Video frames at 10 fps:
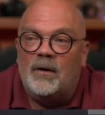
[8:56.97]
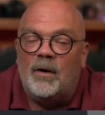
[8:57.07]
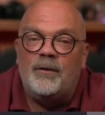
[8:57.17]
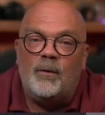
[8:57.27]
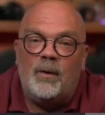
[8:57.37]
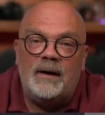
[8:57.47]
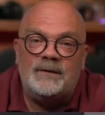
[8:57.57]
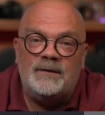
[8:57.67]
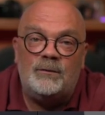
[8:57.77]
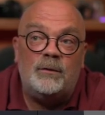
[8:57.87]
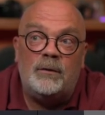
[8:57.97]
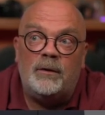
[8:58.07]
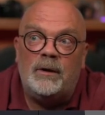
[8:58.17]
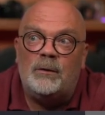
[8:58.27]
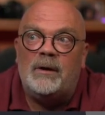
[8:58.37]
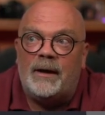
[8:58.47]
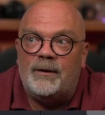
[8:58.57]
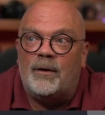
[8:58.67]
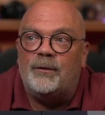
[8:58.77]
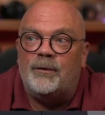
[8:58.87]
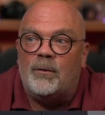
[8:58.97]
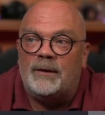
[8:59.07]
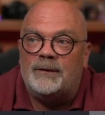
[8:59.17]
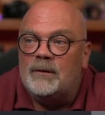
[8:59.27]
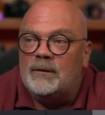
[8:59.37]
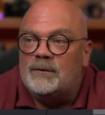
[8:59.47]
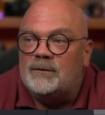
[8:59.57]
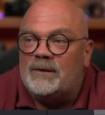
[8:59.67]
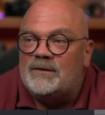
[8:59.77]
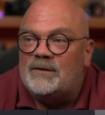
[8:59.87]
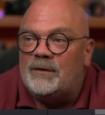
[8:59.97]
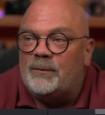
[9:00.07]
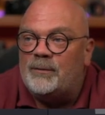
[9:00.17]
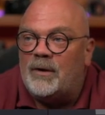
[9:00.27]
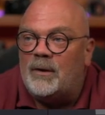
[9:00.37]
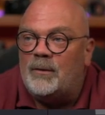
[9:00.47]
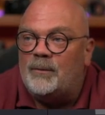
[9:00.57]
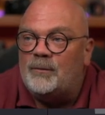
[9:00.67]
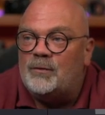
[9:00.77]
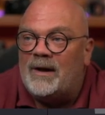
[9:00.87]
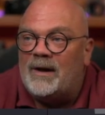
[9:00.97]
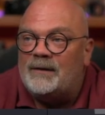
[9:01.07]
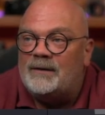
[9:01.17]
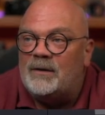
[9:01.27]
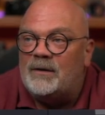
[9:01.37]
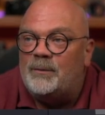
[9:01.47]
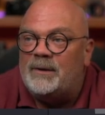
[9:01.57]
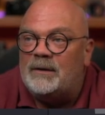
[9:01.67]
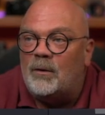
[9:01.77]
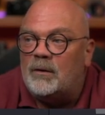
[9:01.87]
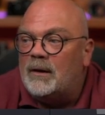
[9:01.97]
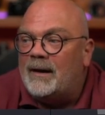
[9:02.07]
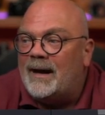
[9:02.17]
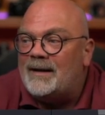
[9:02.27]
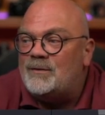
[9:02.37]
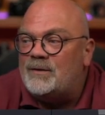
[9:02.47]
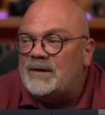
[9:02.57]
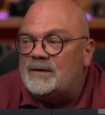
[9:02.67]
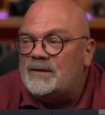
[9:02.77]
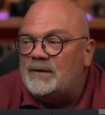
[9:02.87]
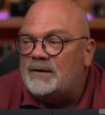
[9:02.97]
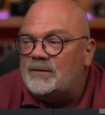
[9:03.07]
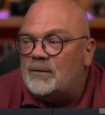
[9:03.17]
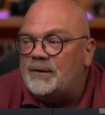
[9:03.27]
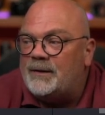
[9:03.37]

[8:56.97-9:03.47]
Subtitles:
Otherwise, it wouldn't look like underwater. So it's not a problem to have it a little bit lower. As you can see this one, I